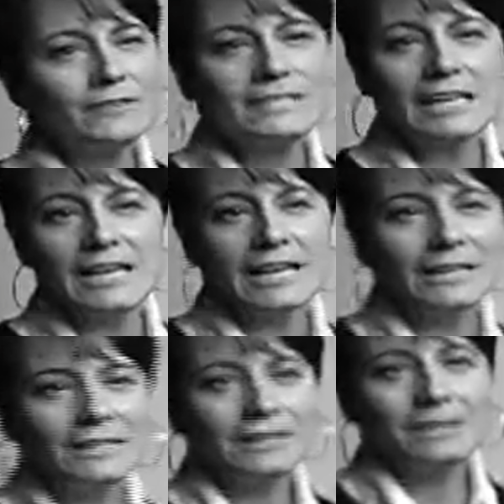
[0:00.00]
to tell you,
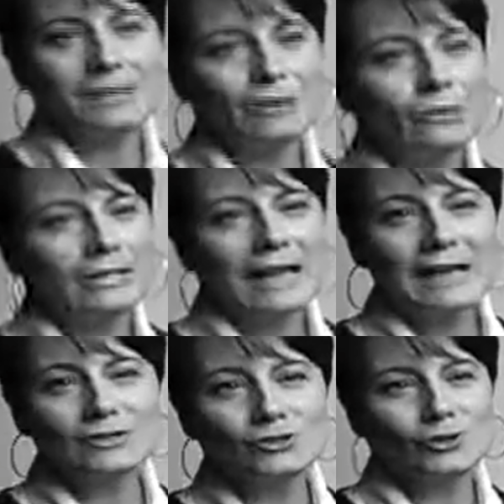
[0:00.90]
that only
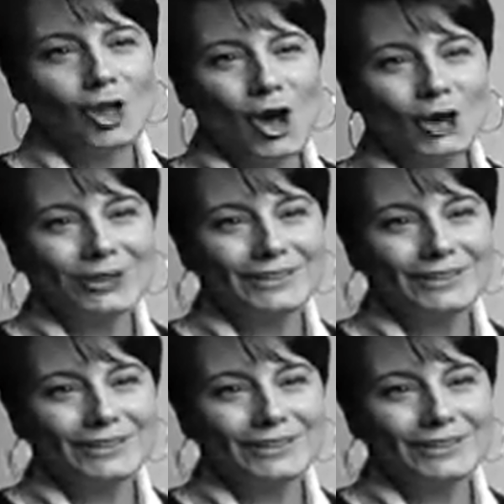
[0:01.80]
lasts so long.